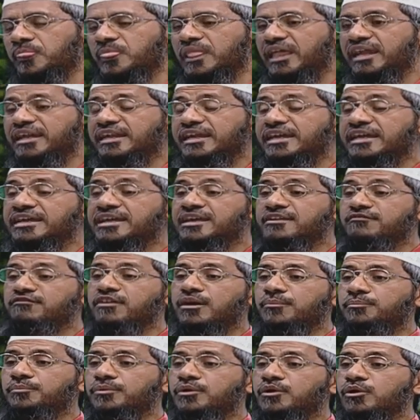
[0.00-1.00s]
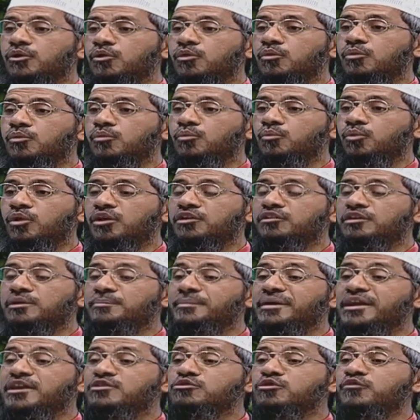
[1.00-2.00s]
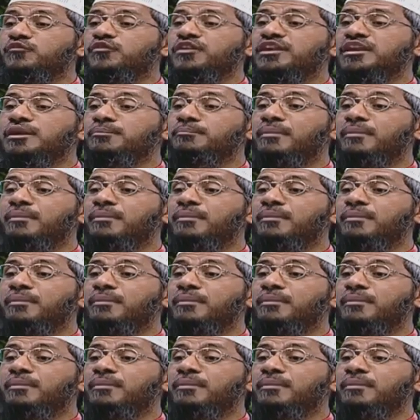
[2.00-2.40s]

that give up what remains of a